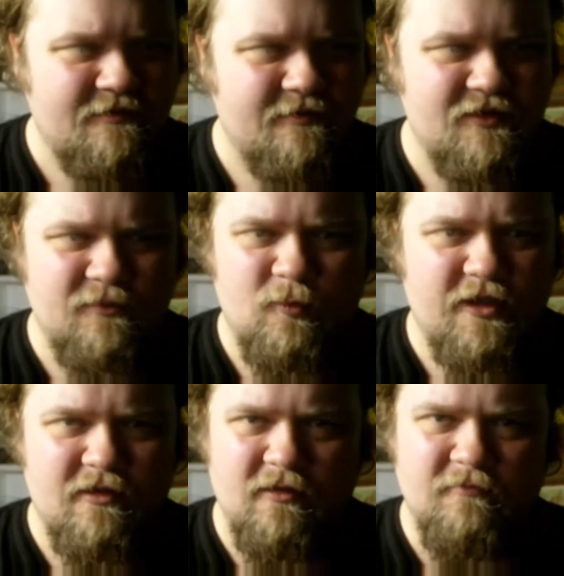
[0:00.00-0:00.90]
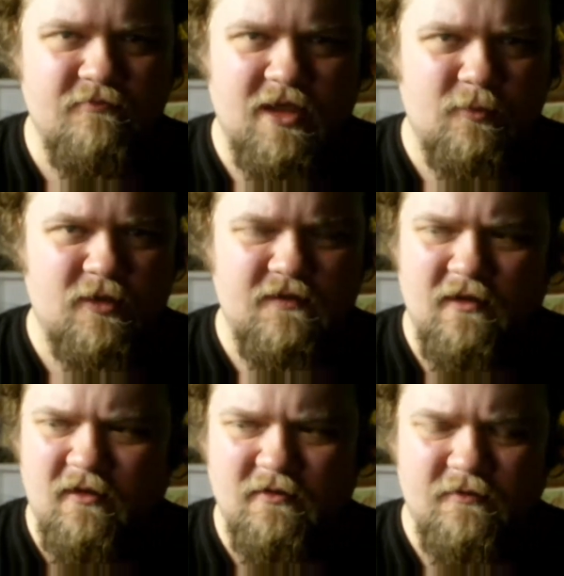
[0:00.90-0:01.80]
they're just weird. I don't want to
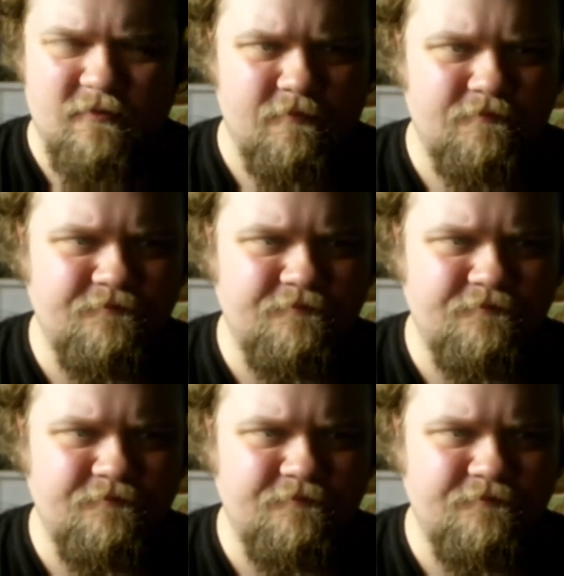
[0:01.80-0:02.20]
talk to them."